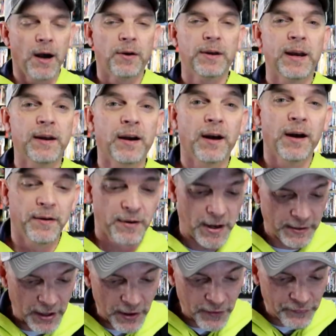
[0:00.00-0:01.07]
Okay, uh,
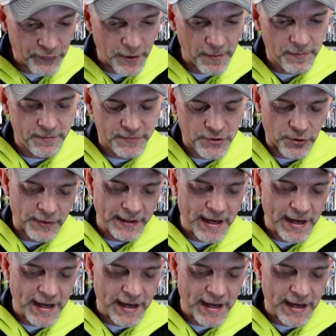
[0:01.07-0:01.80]
another film, so the